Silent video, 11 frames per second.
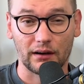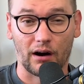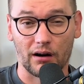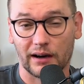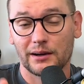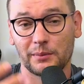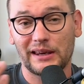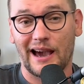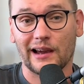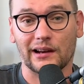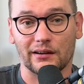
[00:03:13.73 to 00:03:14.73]
are going to be
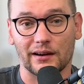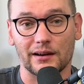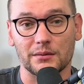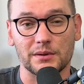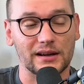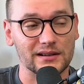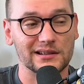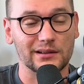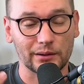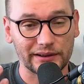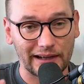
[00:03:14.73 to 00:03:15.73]
accurate, because
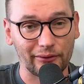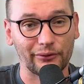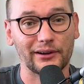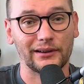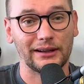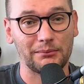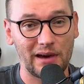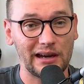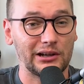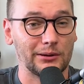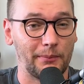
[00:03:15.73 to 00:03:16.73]
it'll definitely
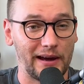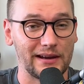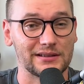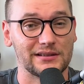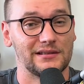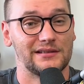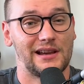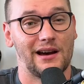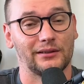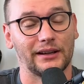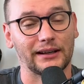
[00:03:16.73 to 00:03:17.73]
make your bass
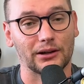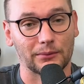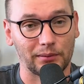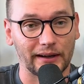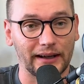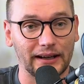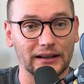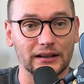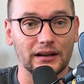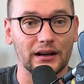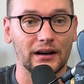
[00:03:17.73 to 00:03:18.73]
sound like you're playing
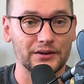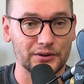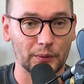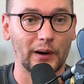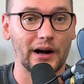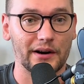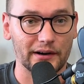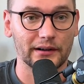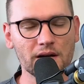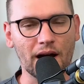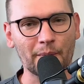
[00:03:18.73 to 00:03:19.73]
underwater.
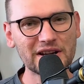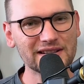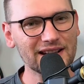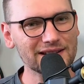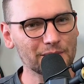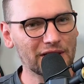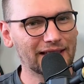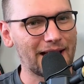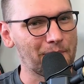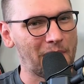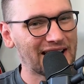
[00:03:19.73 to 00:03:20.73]
I'm going to say something
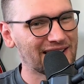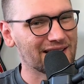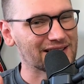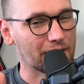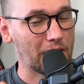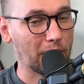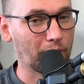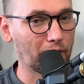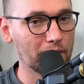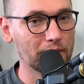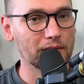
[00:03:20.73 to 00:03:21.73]
that might not sound
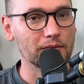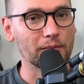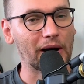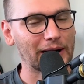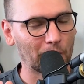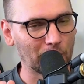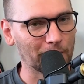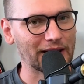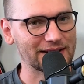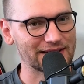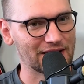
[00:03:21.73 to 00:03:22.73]
helpful, but it will
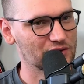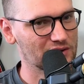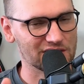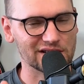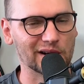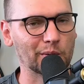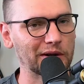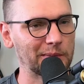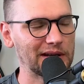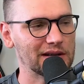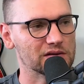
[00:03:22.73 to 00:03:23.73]
make sense. Just stick with
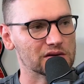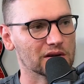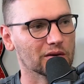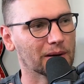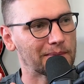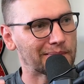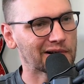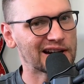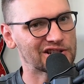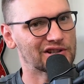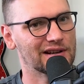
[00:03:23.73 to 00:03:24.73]
me. So
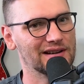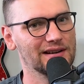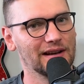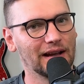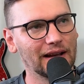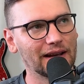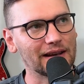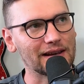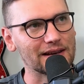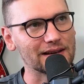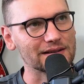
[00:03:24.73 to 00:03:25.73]
compression
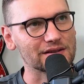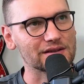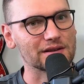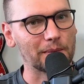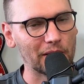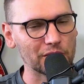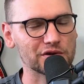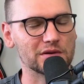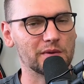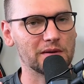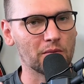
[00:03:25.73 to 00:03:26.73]
is supposed
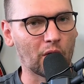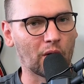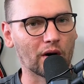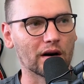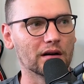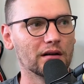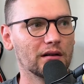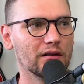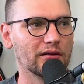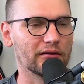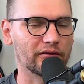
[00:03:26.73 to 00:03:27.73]
to be more
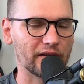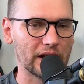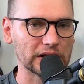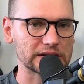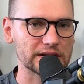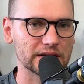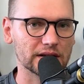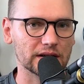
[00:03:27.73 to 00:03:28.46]
felt